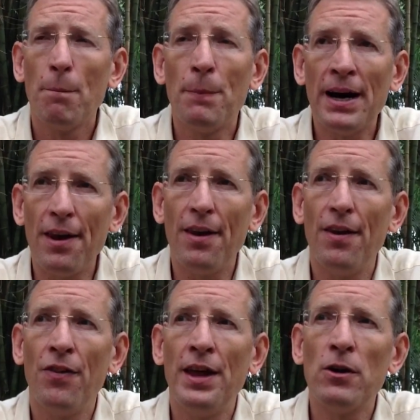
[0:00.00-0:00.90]
But
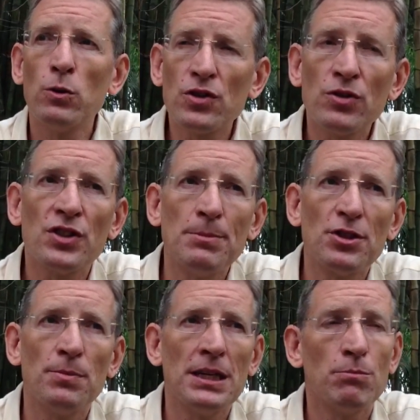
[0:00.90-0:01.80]
there also seems
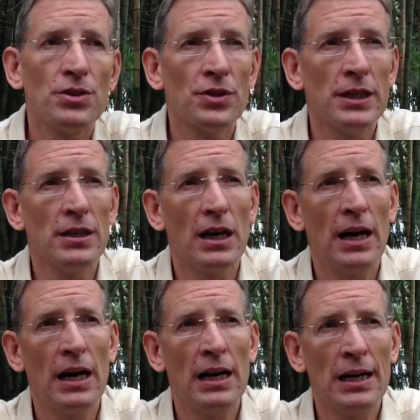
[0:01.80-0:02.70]
to be in Brazil,
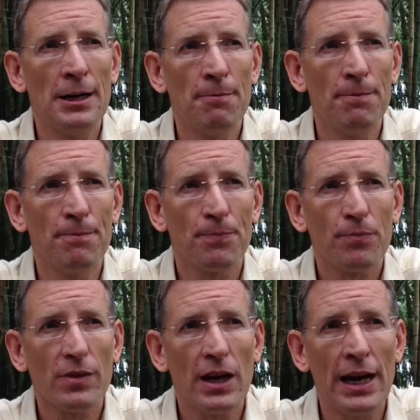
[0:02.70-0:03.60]

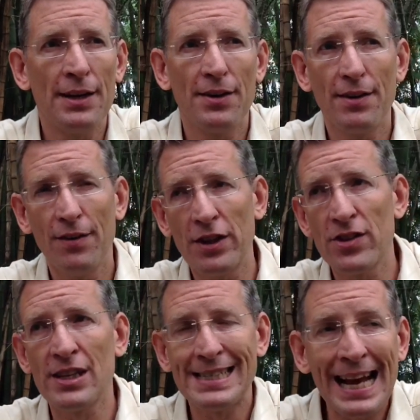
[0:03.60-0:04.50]
and
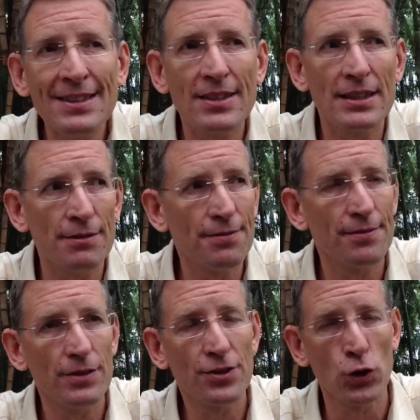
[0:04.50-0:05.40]
this is a tentative
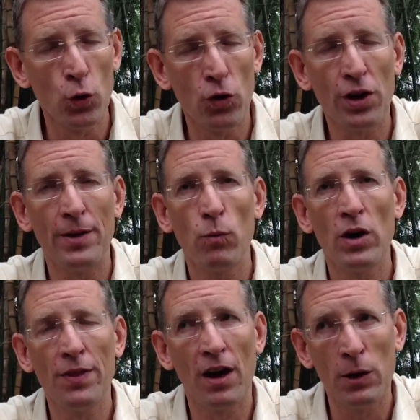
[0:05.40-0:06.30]
thought and
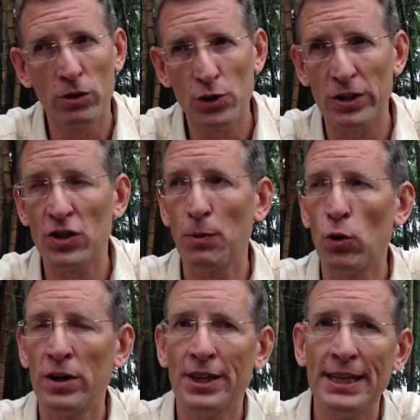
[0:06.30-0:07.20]
one that I want to
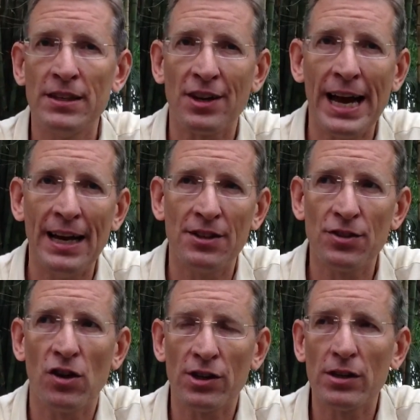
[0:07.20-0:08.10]
explore in the years ahead.
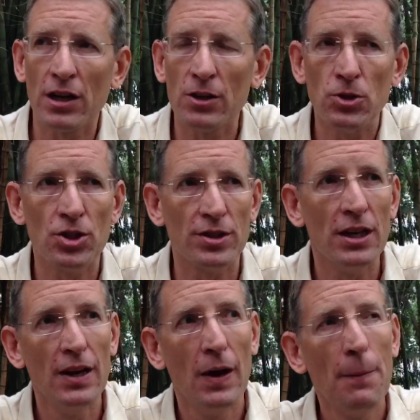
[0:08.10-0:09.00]
It's not a conclusion,
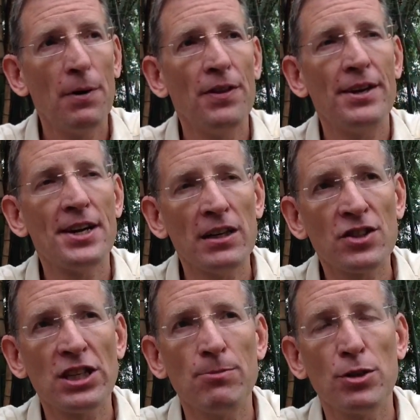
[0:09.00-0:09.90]
but there does
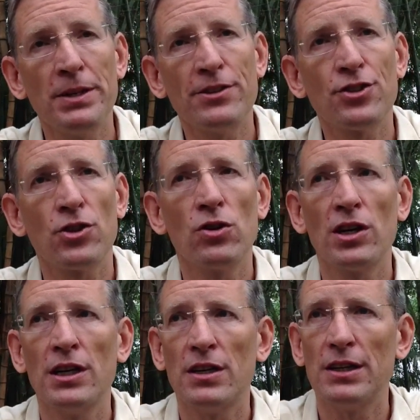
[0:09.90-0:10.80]
seem to be a
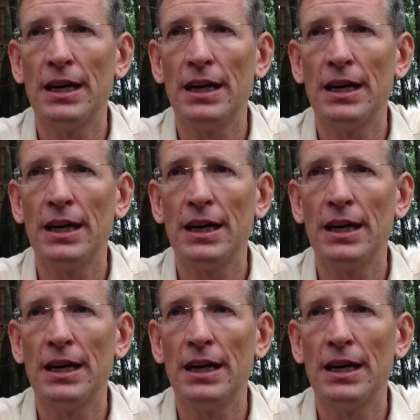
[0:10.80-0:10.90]
stronger